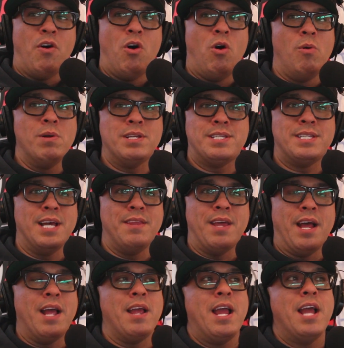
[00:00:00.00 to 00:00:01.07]
I've always
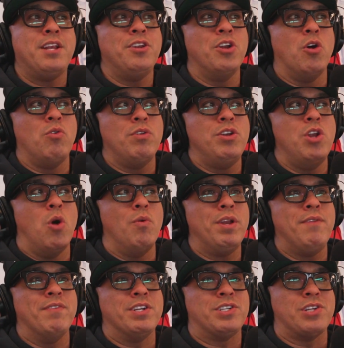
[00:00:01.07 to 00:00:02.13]
said that. And no
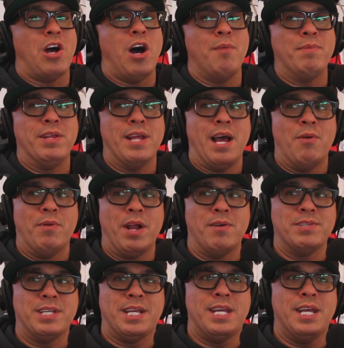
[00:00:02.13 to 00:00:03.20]
one even taught me that. When
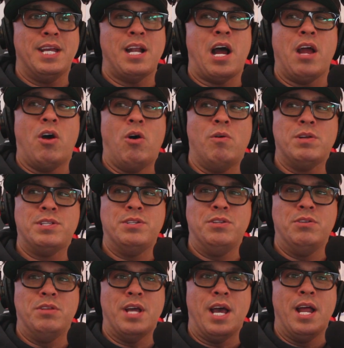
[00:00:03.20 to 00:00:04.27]
I was a kid, I always
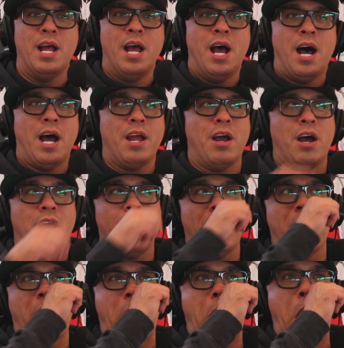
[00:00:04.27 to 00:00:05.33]
knew that. I
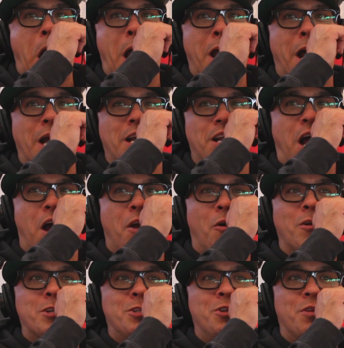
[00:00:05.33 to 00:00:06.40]

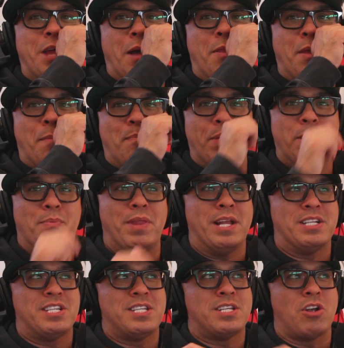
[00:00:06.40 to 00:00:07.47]
always knew that people
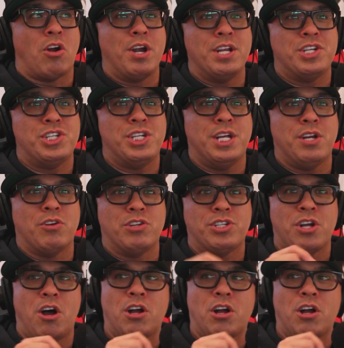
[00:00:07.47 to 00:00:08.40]
that started shit or